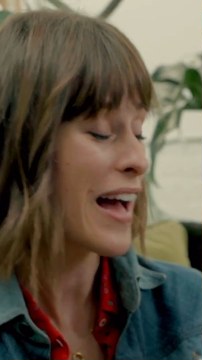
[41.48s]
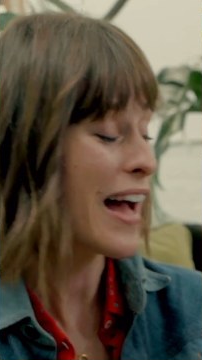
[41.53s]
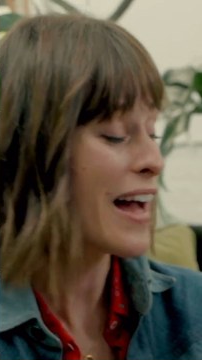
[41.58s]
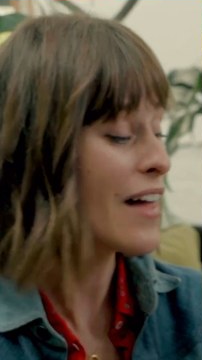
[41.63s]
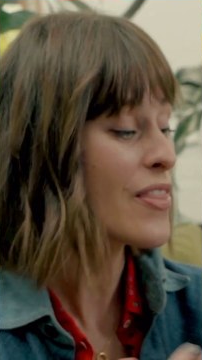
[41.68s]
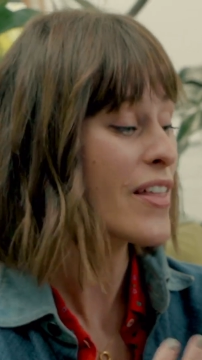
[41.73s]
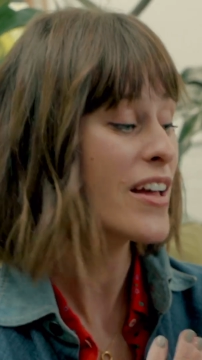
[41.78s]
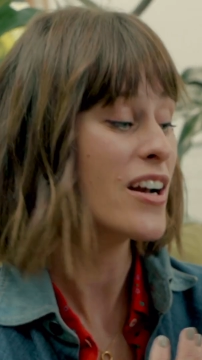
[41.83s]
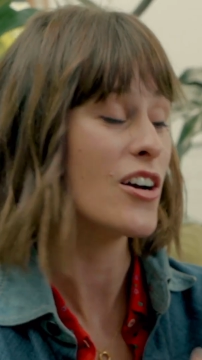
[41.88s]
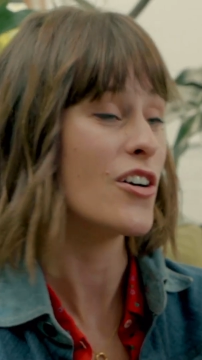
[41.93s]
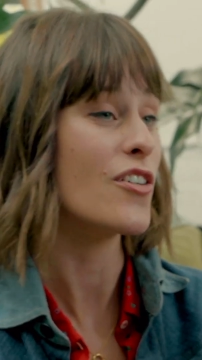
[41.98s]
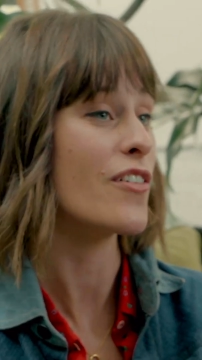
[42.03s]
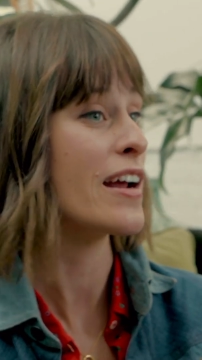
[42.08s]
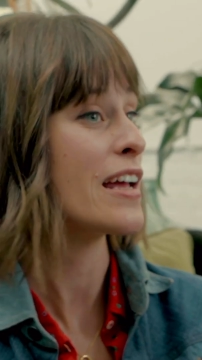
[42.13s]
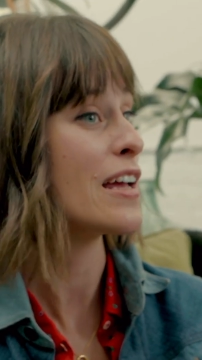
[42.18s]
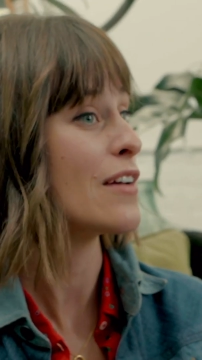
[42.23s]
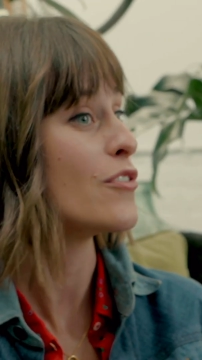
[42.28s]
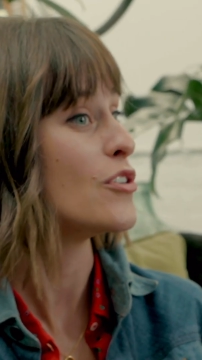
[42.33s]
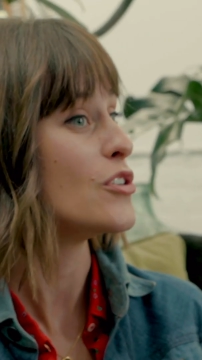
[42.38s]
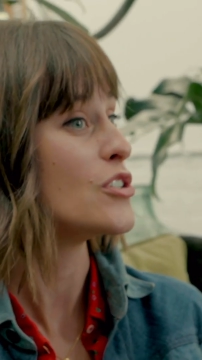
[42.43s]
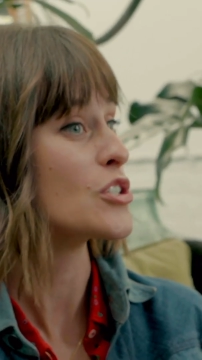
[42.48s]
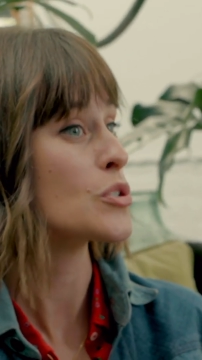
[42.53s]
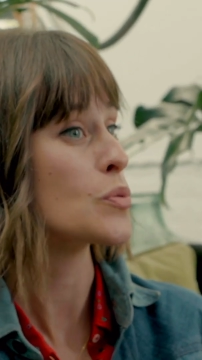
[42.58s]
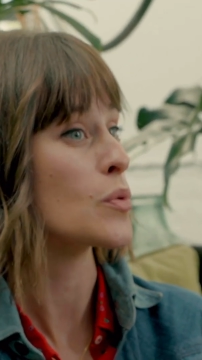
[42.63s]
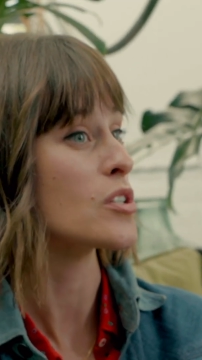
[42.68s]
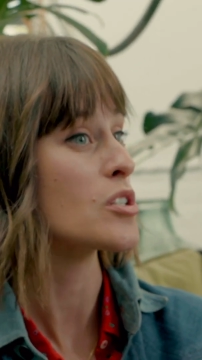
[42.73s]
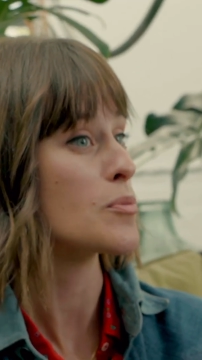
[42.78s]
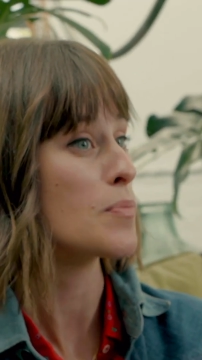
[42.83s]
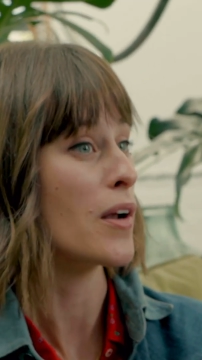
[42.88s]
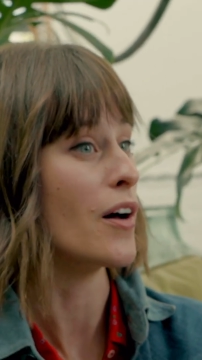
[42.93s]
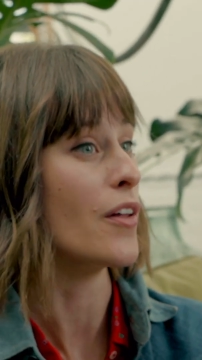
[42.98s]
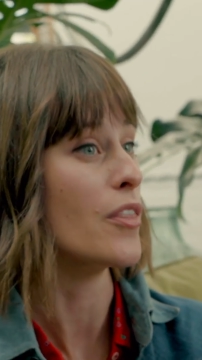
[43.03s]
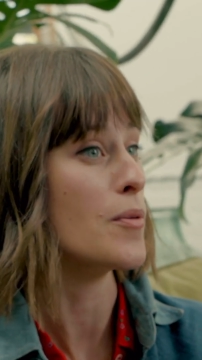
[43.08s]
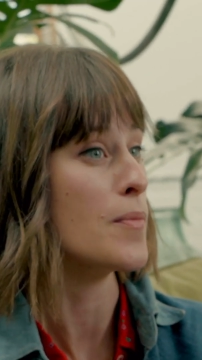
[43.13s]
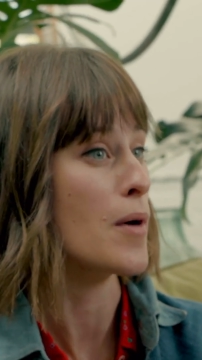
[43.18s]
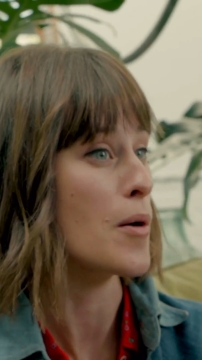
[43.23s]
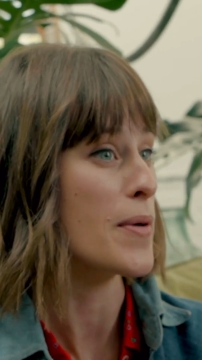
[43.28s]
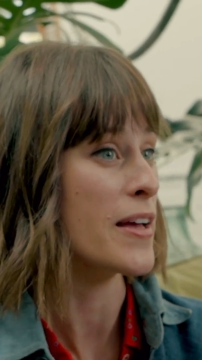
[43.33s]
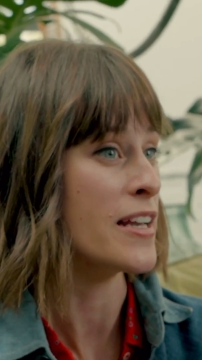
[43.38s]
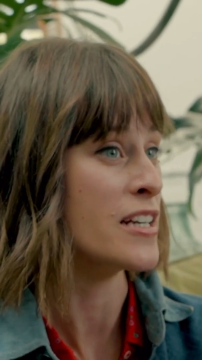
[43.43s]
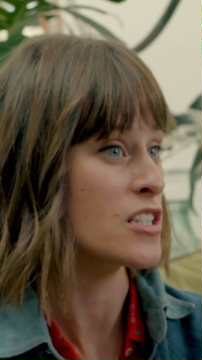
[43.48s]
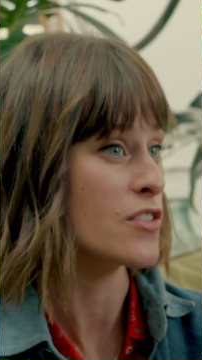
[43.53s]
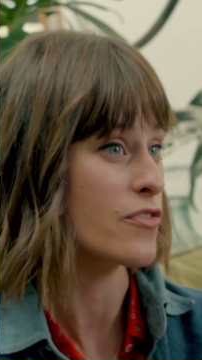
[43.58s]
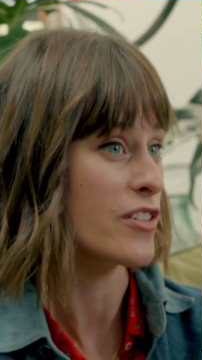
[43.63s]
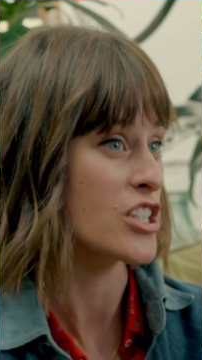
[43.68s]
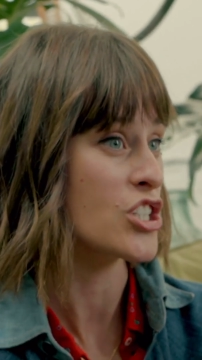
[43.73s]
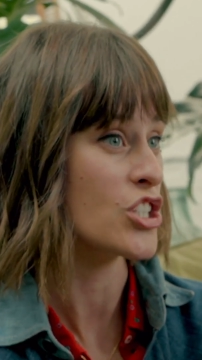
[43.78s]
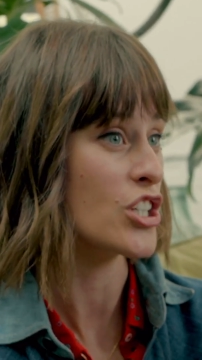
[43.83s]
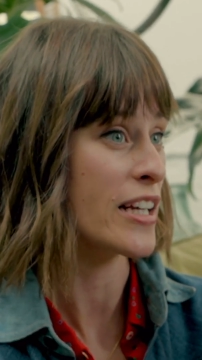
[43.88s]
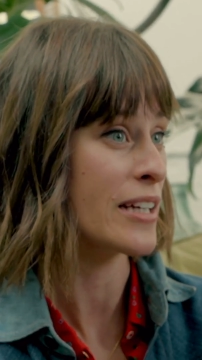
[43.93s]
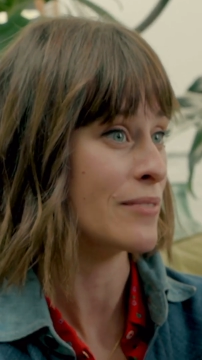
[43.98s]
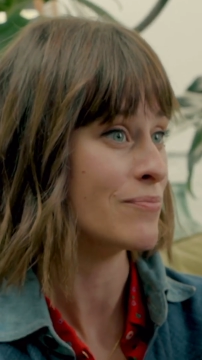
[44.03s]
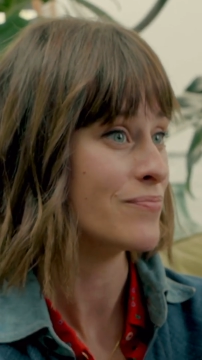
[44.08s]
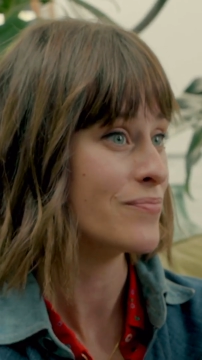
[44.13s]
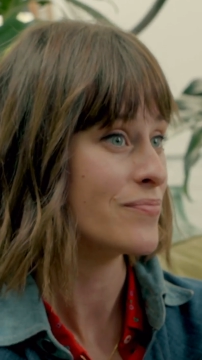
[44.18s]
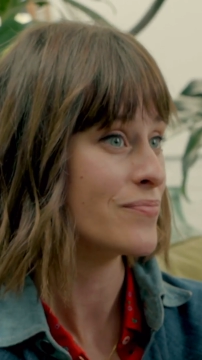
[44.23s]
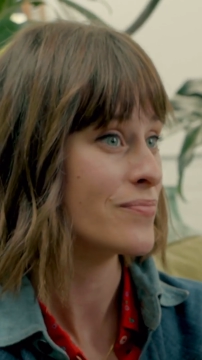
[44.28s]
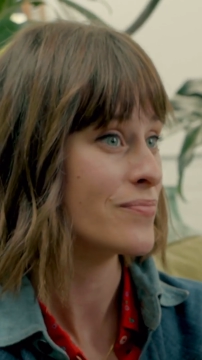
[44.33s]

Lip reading: And they look great if you just want to plant them up individually.